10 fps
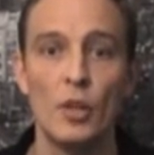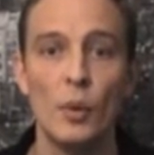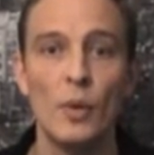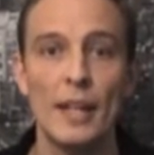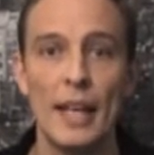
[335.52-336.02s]

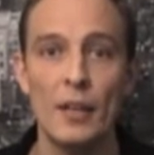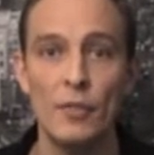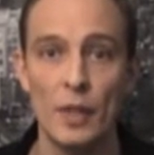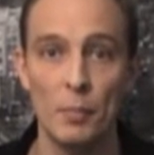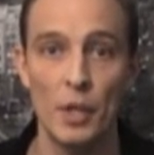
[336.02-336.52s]
Don't let
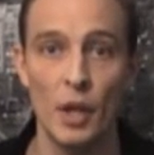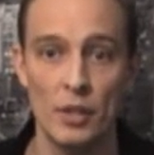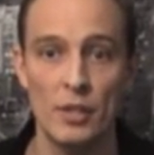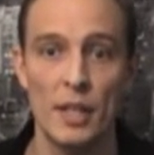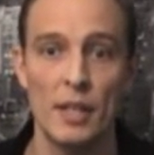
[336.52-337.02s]
anything be
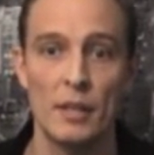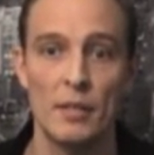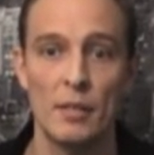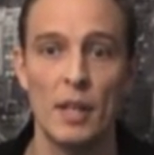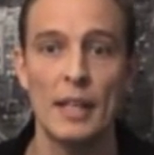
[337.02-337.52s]
unsaid.
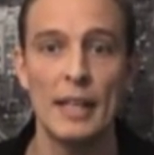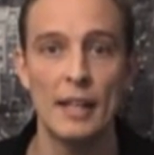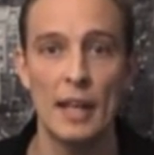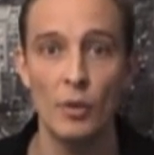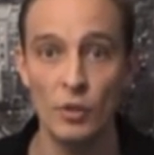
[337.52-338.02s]
Get
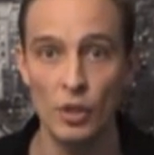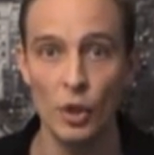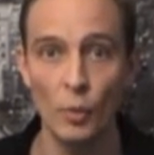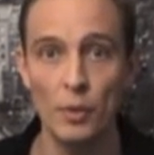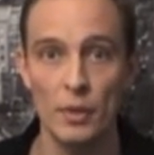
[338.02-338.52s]
it out in the
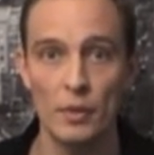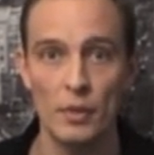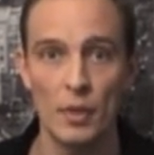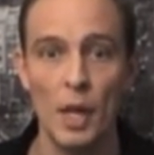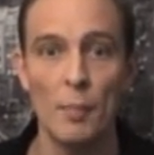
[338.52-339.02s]
open.
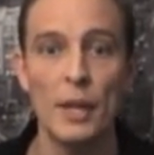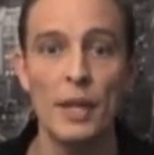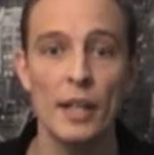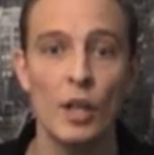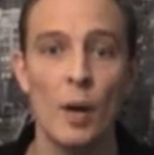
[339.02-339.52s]

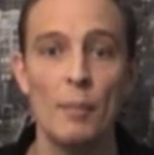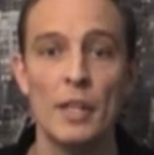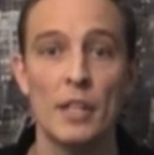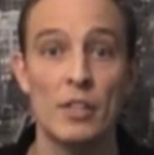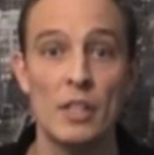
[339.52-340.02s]
Building a
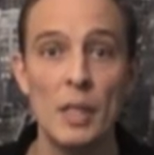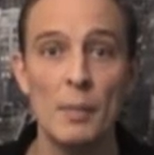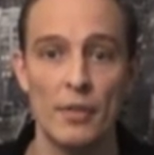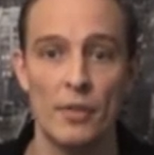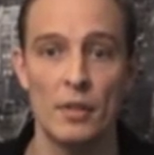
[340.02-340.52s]
company is a
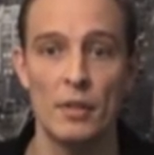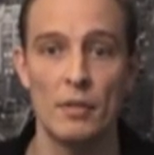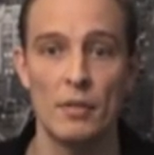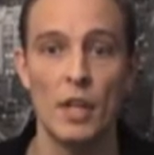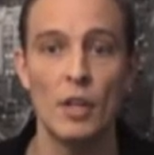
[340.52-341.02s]
team effort,
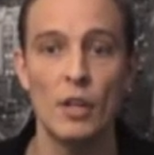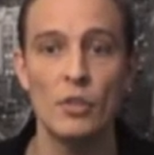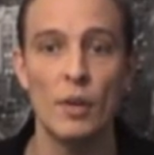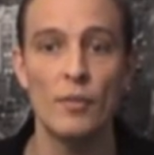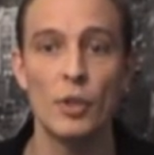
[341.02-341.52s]
not
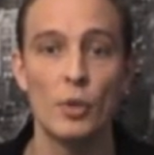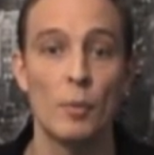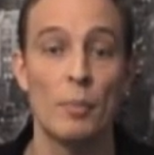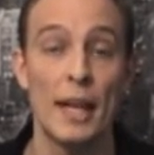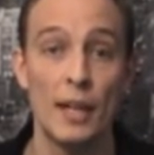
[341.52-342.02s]
something you
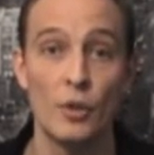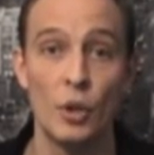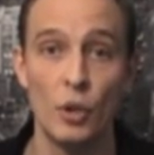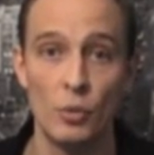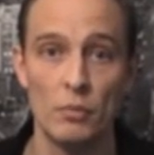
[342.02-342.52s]
can plan on
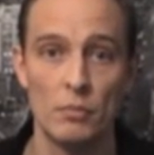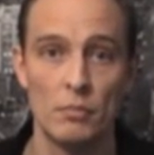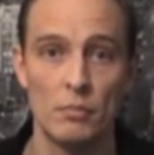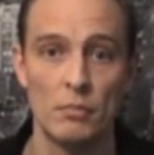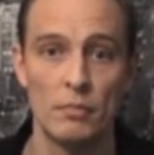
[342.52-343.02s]
your own.
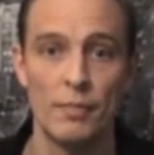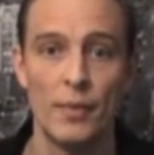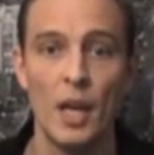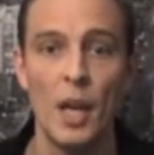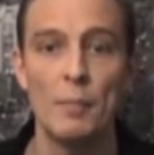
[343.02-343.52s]

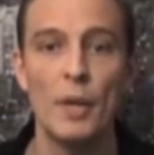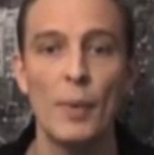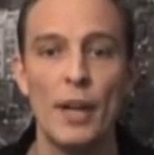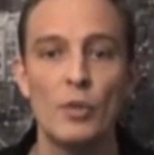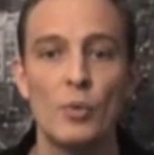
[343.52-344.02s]
Be
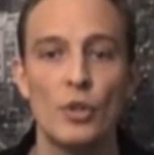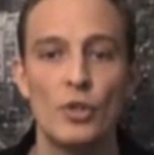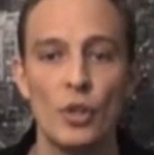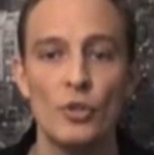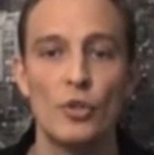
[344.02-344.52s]
ready to
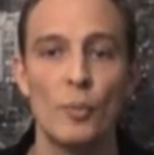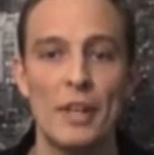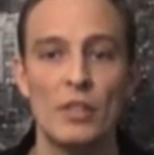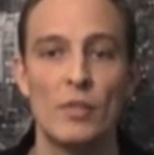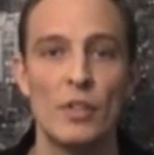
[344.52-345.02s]
adjust your
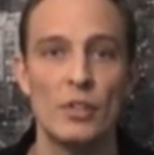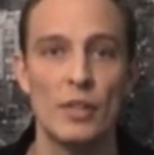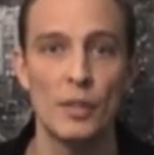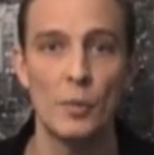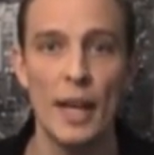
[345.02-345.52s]
mental
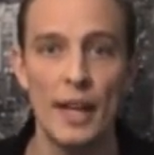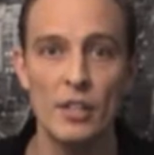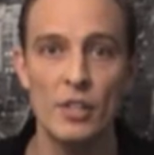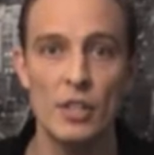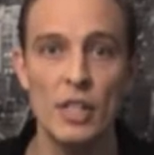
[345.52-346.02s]
vision as
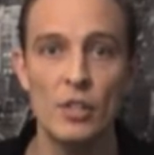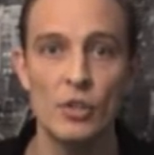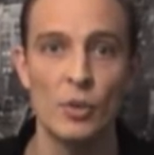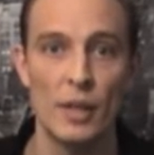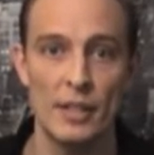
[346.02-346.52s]
reality
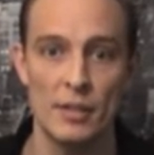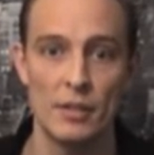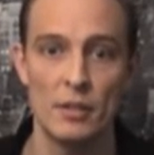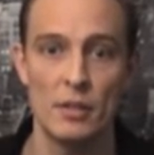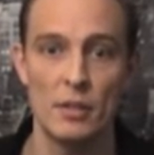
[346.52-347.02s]
teaches you
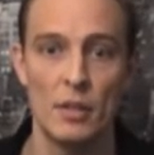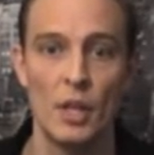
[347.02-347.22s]
lessons.